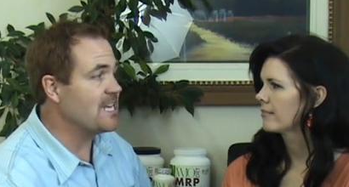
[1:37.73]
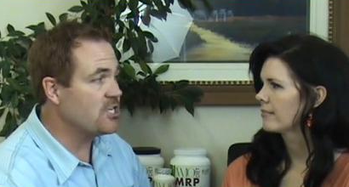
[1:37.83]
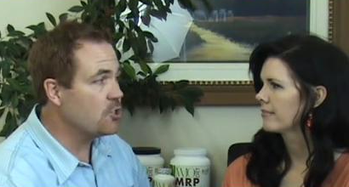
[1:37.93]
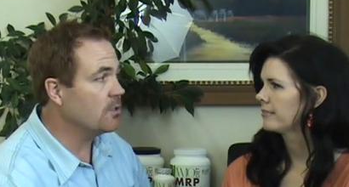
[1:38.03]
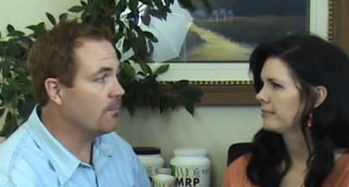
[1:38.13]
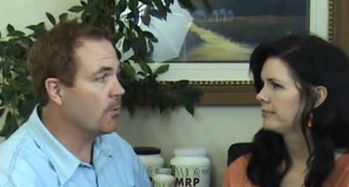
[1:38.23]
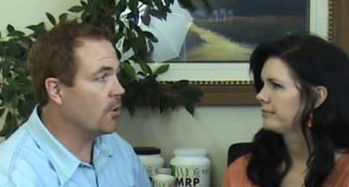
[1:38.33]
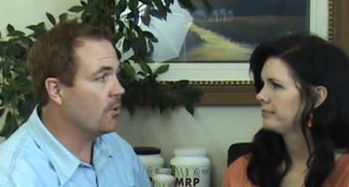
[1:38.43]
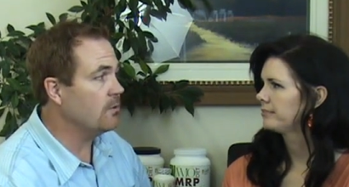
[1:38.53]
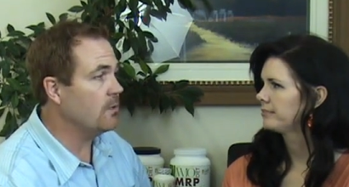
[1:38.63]
Speaker 1: easier to
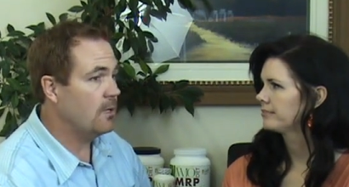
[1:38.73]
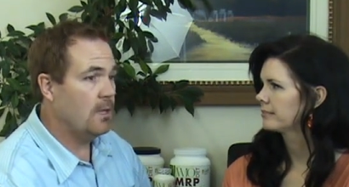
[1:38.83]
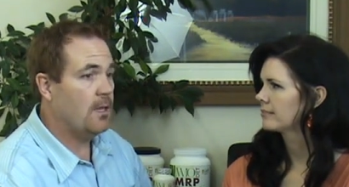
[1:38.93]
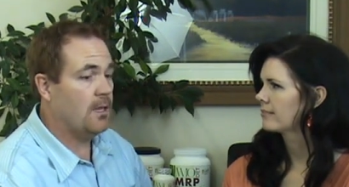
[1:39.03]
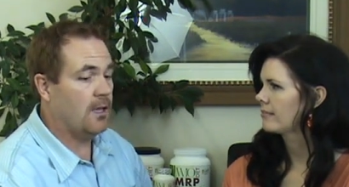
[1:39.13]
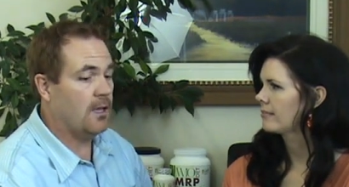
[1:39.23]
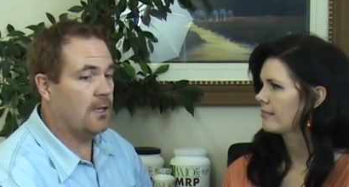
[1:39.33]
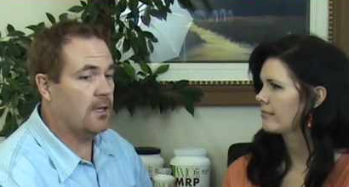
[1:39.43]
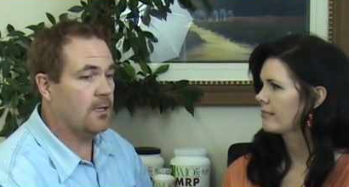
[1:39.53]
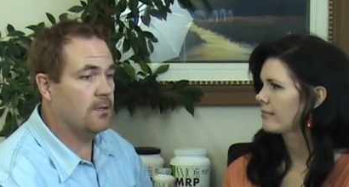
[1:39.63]
burn,
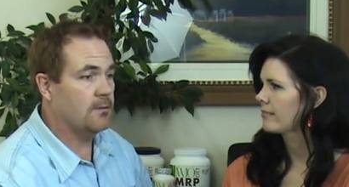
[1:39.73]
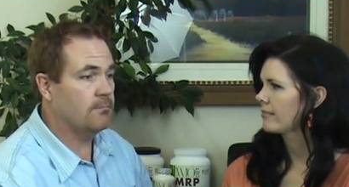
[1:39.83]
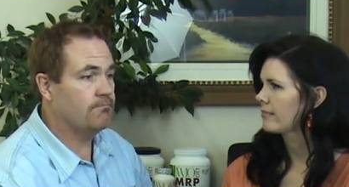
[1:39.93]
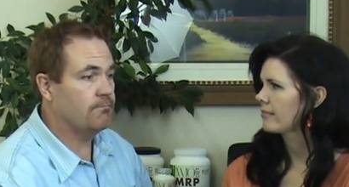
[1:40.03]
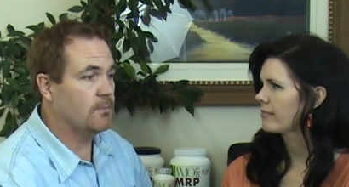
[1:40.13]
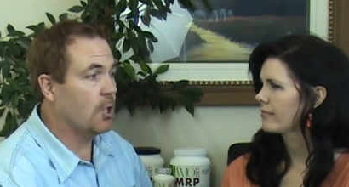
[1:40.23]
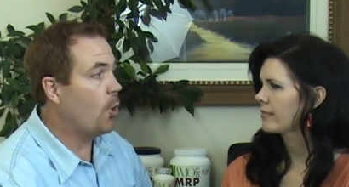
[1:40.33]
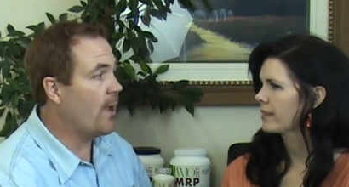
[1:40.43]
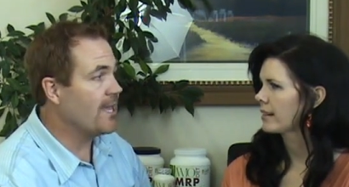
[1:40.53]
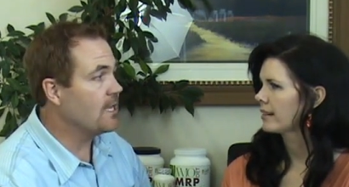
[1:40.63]
uh,
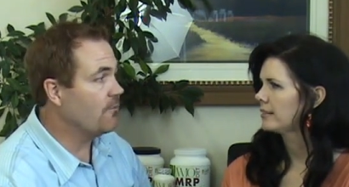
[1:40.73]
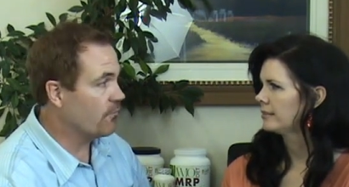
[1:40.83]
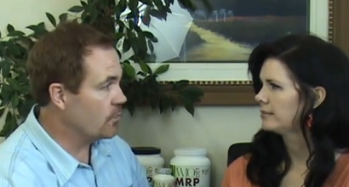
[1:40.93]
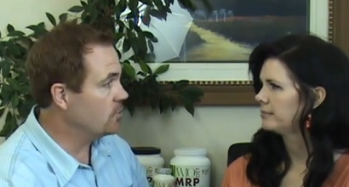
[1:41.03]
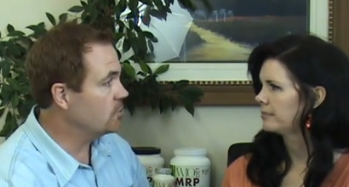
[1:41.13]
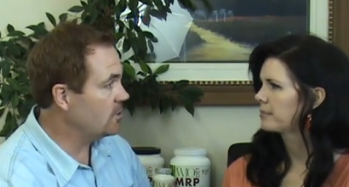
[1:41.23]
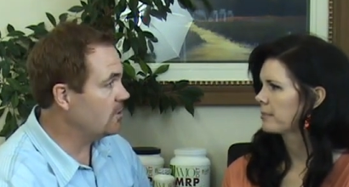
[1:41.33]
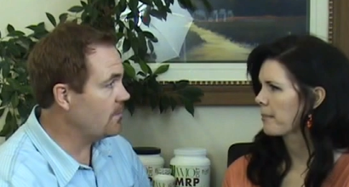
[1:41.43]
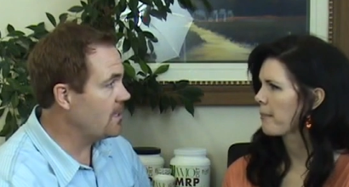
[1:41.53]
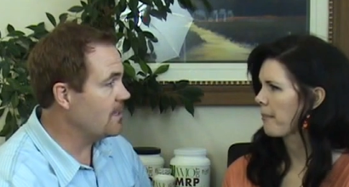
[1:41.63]
low-hanging fruit, so to
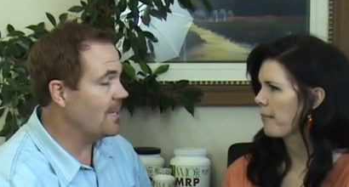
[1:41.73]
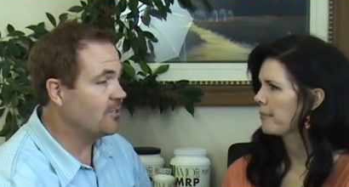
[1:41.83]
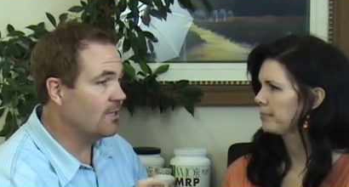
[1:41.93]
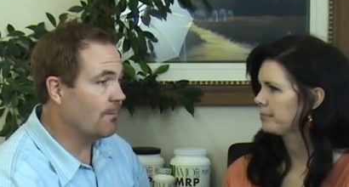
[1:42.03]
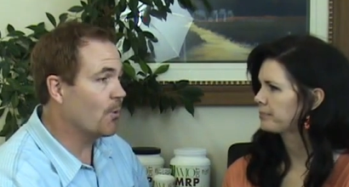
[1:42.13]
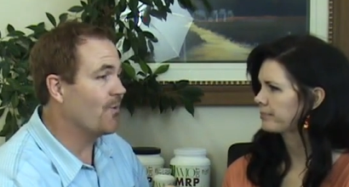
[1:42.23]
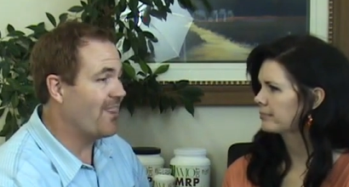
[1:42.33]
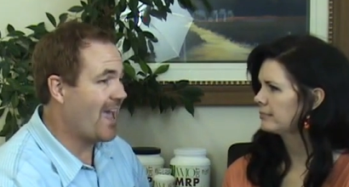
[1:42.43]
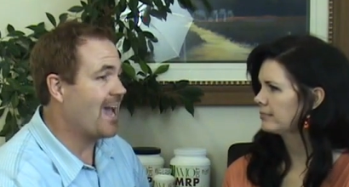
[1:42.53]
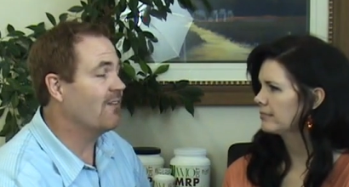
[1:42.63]
speak, it's going to burn
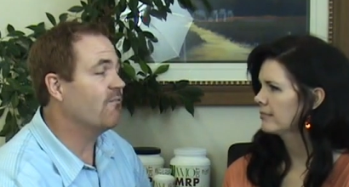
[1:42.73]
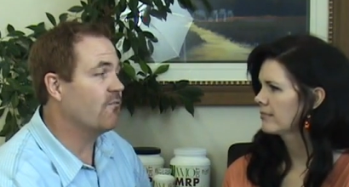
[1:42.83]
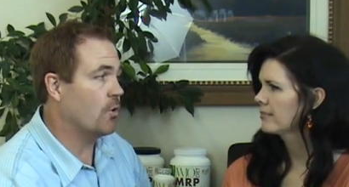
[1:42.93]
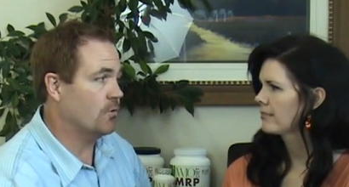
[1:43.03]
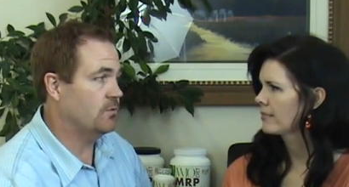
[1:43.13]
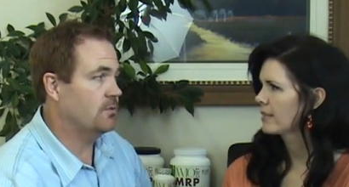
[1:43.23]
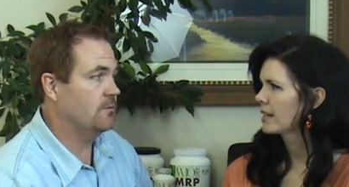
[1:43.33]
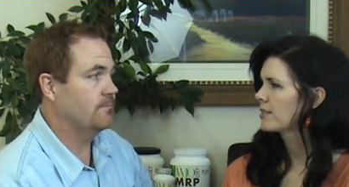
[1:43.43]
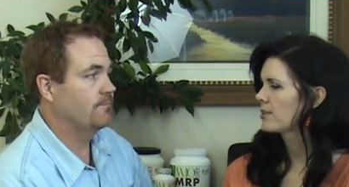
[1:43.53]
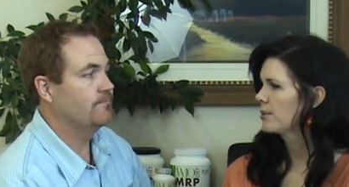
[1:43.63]
that first.
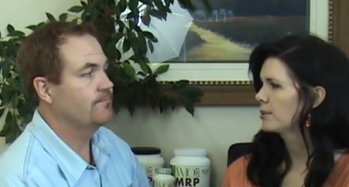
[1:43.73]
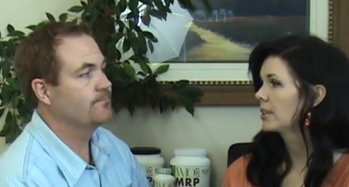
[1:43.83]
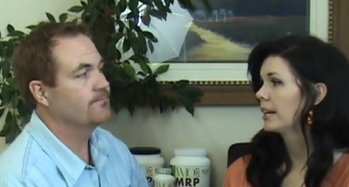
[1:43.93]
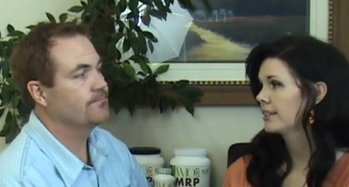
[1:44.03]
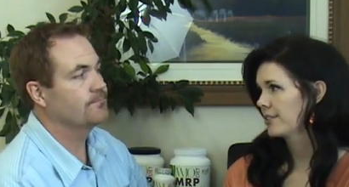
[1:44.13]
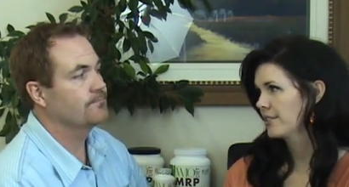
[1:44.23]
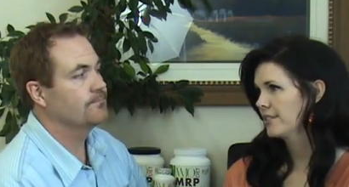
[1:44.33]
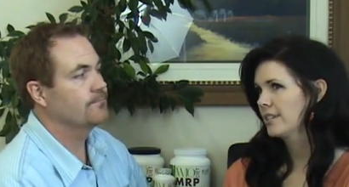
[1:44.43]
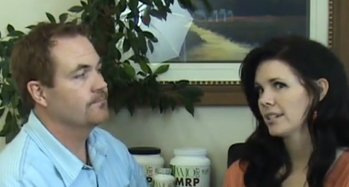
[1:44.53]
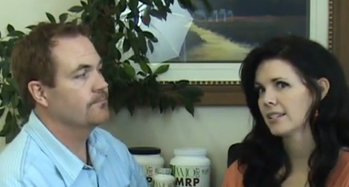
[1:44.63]
Speaker 2: So
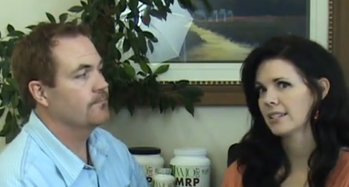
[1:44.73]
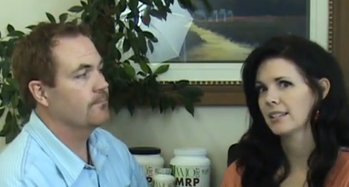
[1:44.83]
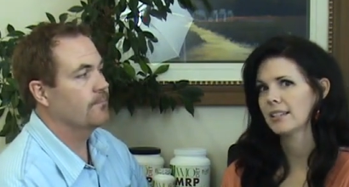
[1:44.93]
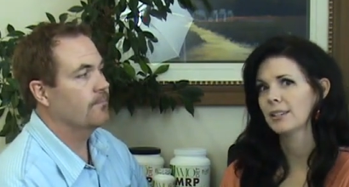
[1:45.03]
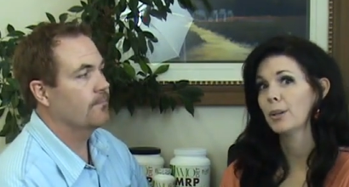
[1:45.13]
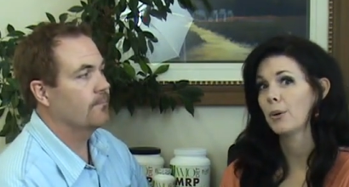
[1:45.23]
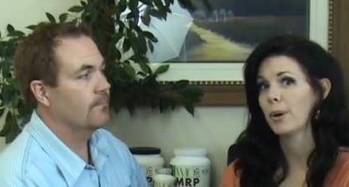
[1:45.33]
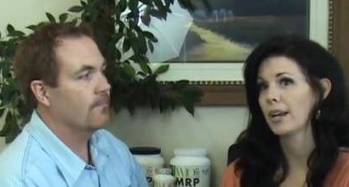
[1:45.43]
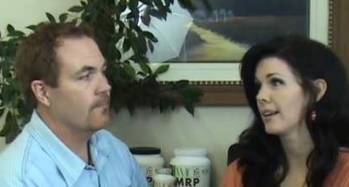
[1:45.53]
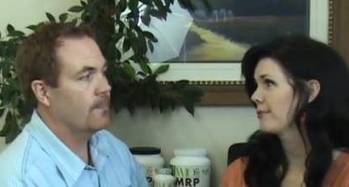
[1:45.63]
glycogen is the
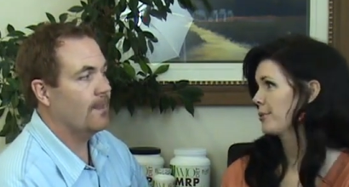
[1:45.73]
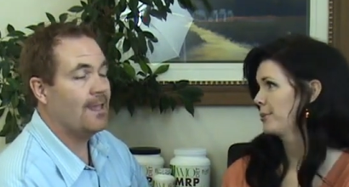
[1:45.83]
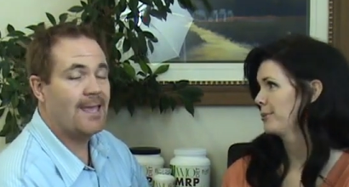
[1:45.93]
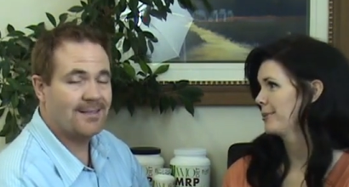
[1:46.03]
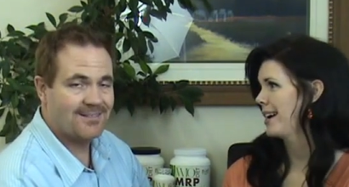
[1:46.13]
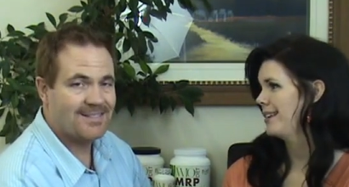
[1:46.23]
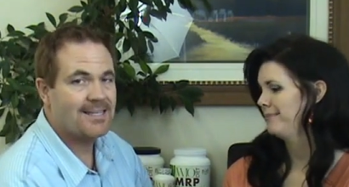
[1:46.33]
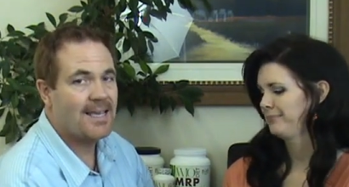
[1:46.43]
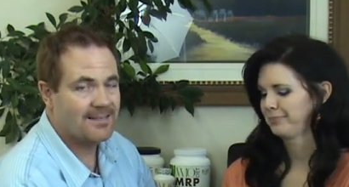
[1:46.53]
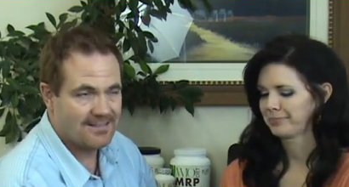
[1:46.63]
low-hanging fruit, right?
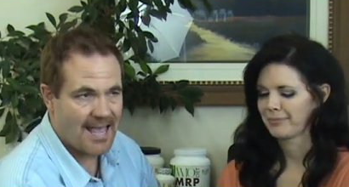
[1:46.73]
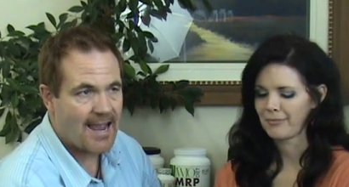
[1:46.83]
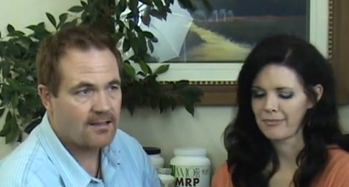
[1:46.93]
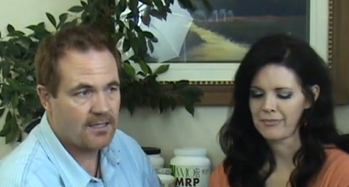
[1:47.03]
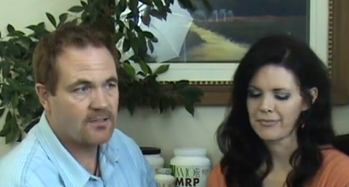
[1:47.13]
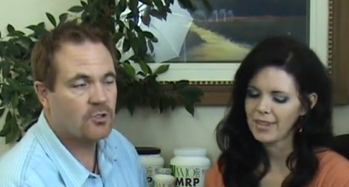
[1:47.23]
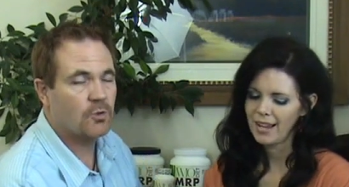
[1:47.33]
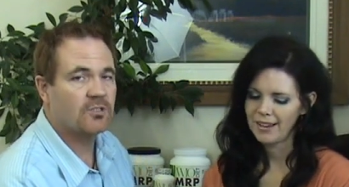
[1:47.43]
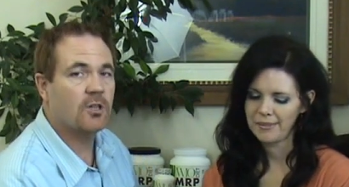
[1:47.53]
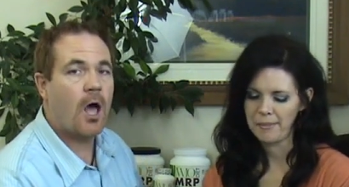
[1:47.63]
Speaker 1: Exactly.
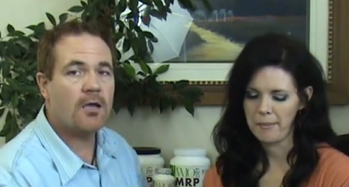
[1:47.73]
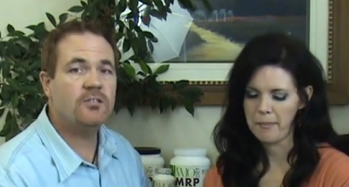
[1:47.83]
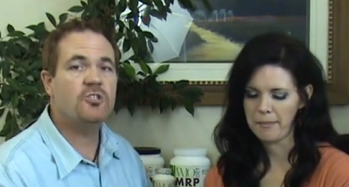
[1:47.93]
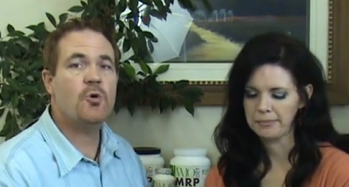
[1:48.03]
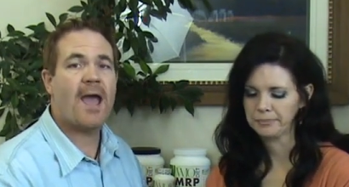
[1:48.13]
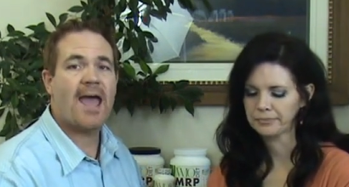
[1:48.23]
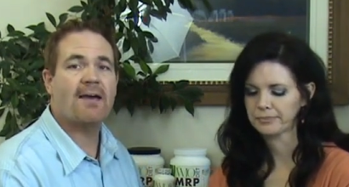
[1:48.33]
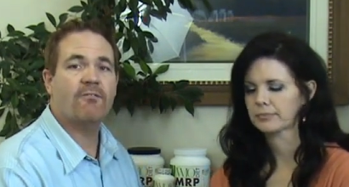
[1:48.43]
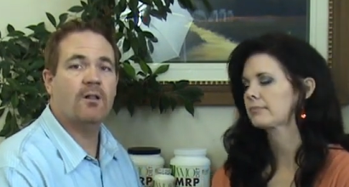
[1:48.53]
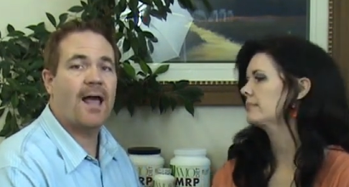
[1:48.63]
So as long as you
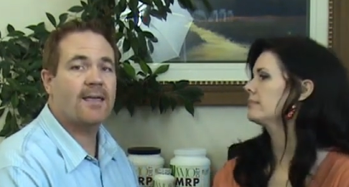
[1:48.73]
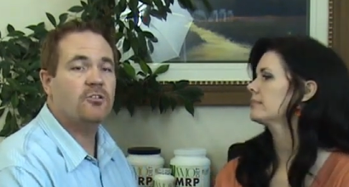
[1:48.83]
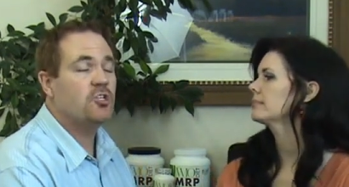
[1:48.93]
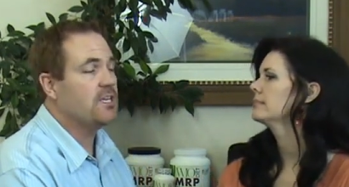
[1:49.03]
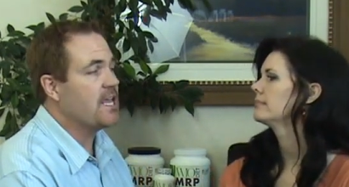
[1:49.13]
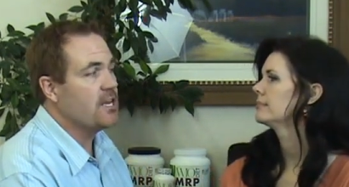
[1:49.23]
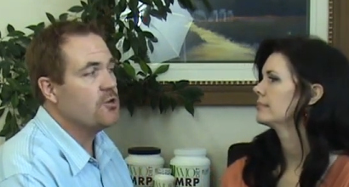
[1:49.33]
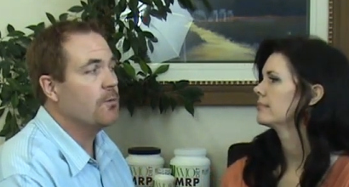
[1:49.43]
have glycogen in